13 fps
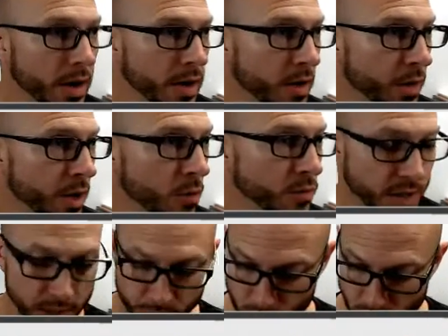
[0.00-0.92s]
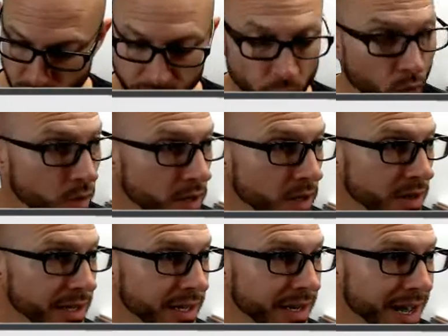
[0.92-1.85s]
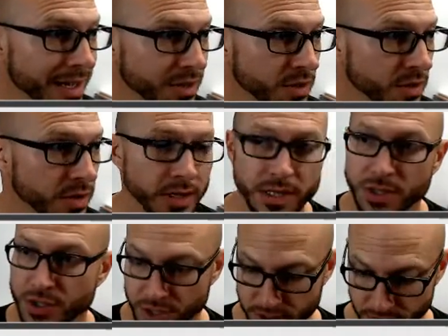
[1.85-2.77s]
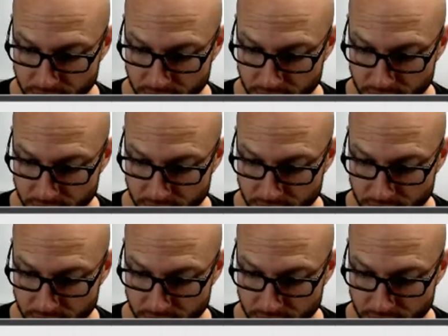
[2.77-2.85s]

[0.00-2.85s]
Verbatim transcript: here we go. Team Draw 4 Elite Extra Edition.